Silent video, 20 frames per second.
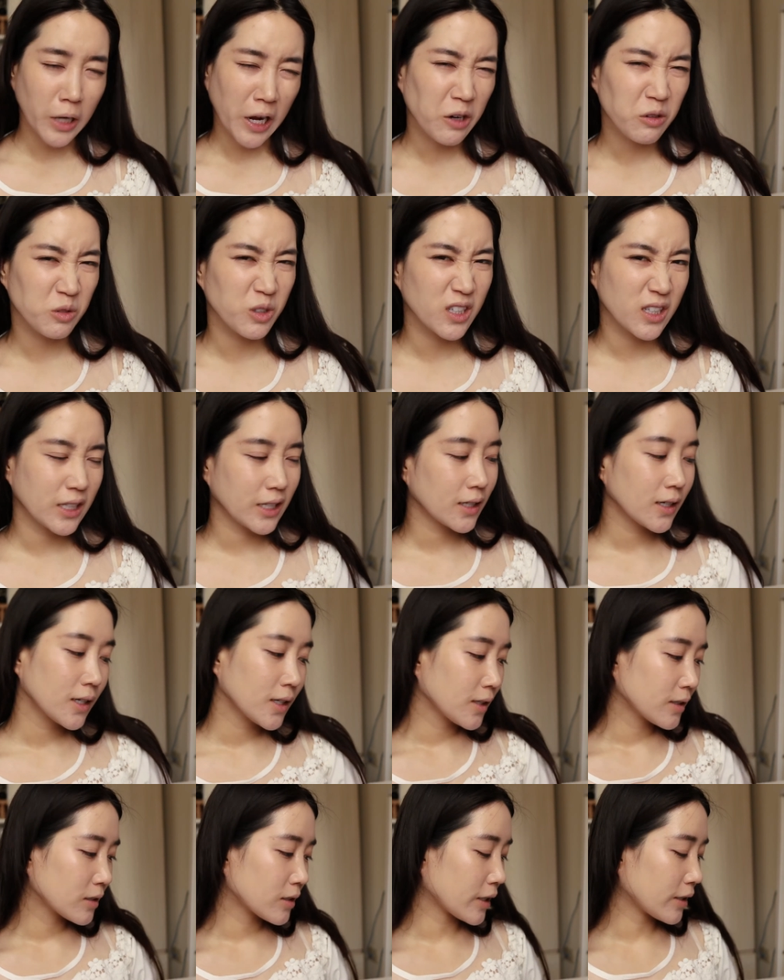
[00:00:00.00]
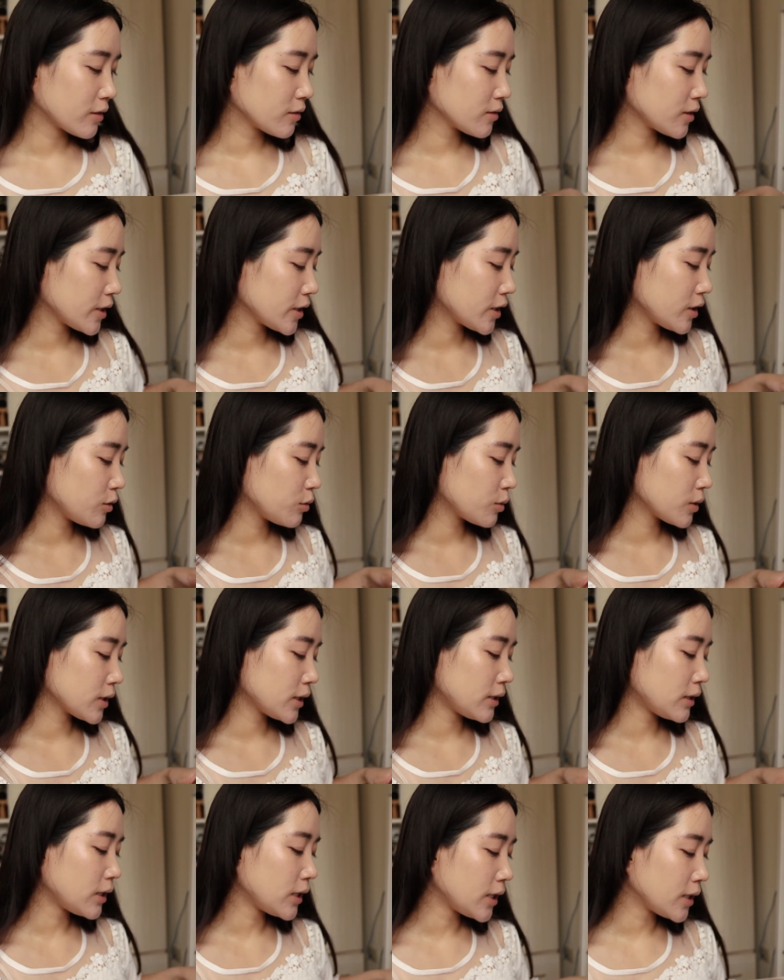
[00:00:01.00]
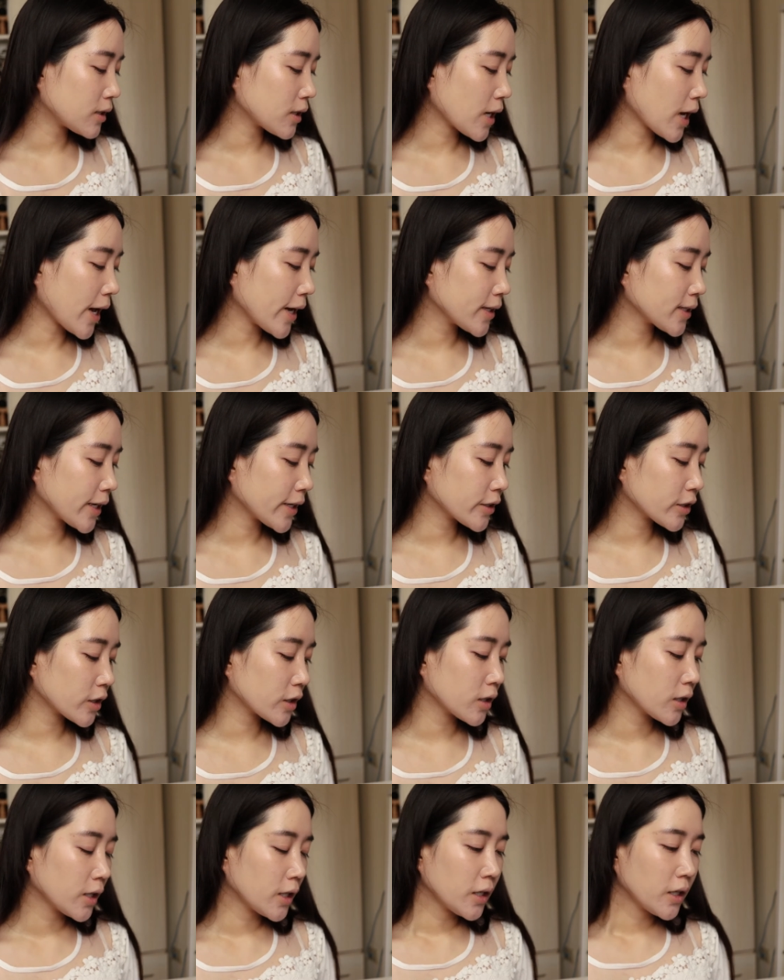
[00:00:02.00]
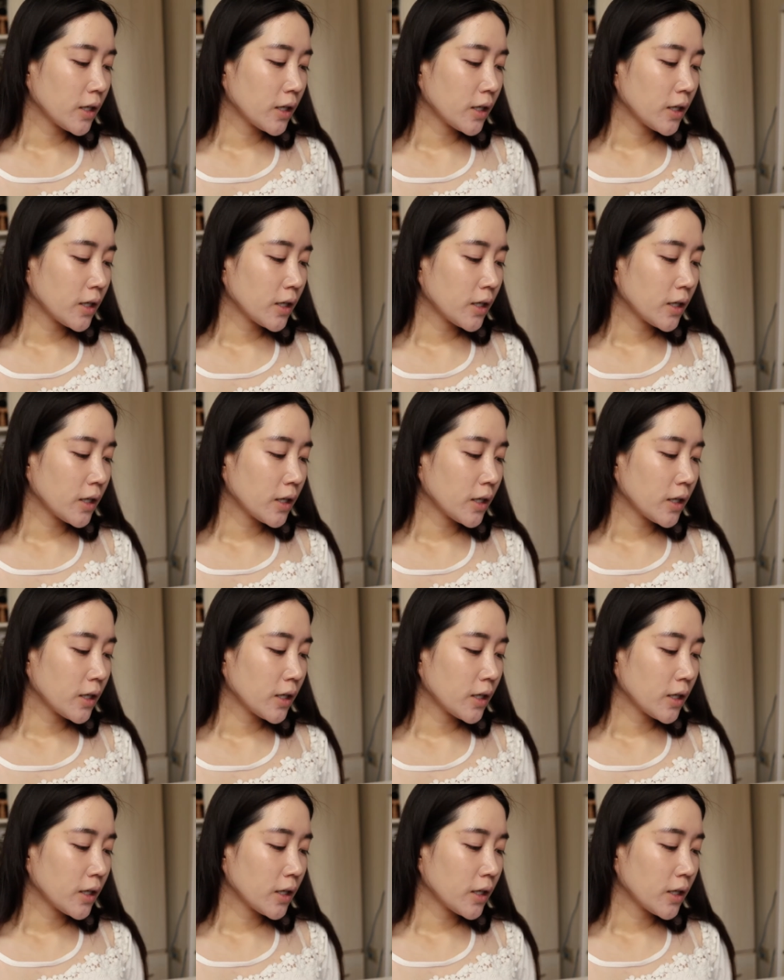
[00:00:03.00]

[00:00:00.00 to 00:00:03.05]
Not really. So I don't think you really need the highlighter.